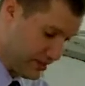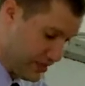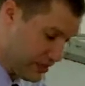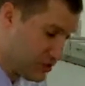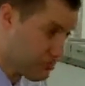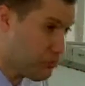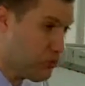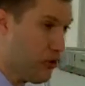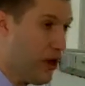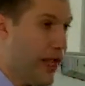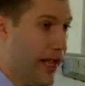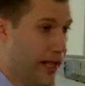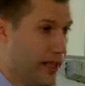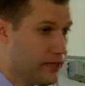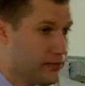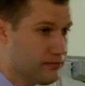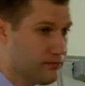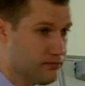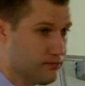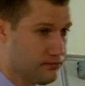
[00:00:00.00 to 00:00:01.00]
says,
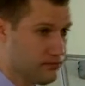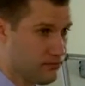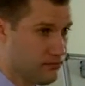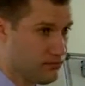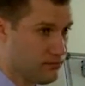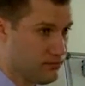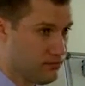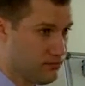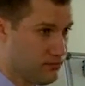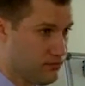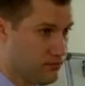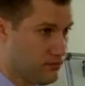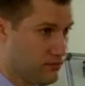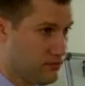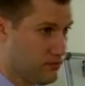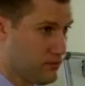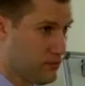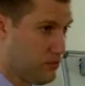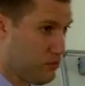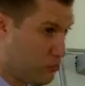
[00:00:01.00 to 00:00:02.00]
pray.
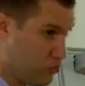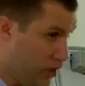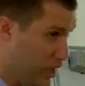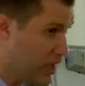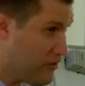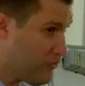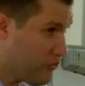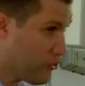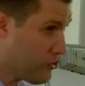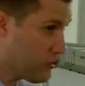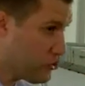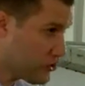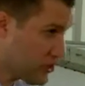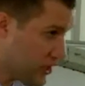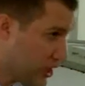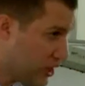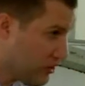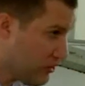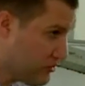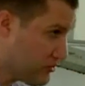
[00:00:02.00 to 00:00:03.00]
Pray for
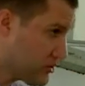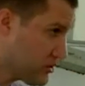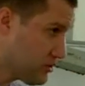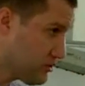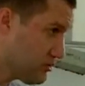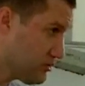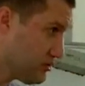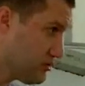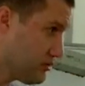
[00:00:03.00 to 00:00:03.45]
yourselves.